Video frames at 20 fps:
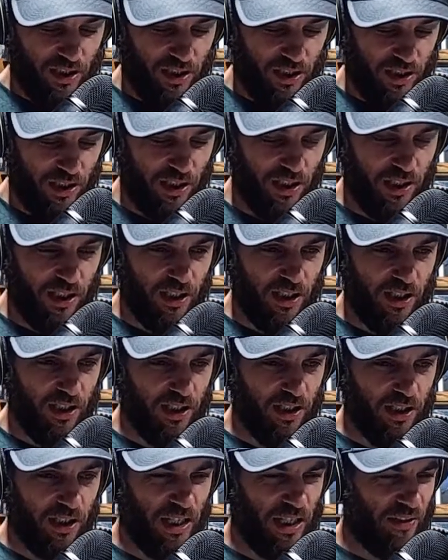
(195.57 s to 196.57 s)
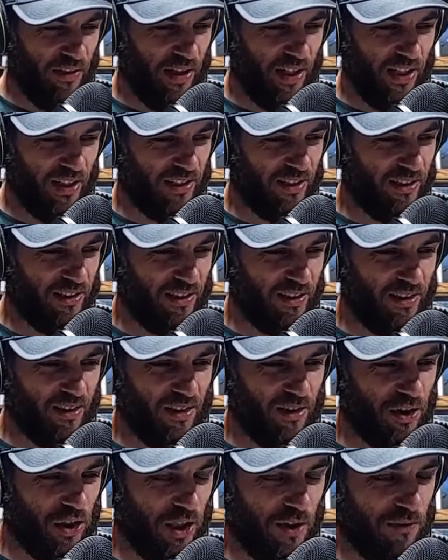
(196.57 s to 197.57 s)
I think
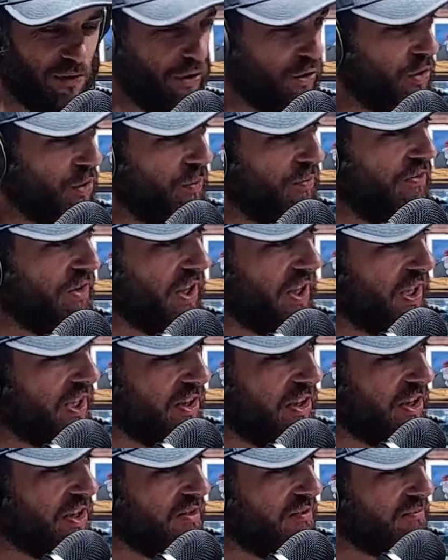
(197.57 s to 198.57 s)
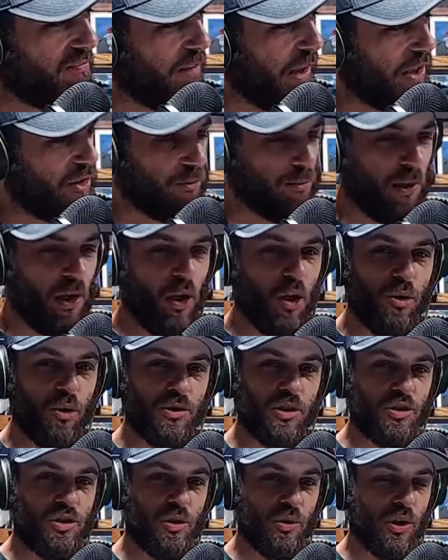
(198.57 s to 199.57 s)
the Chiefs are too fucking good. Patrick Mahomes
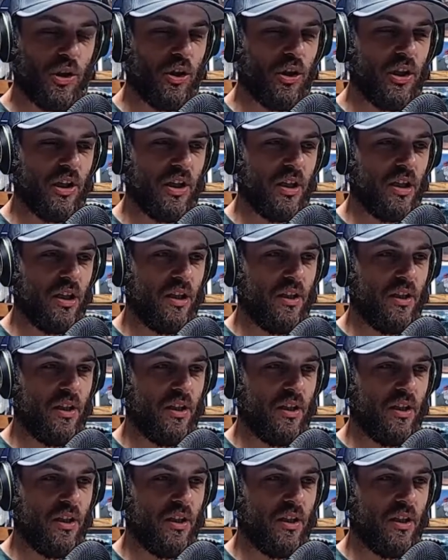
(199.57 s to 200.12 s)
is too good.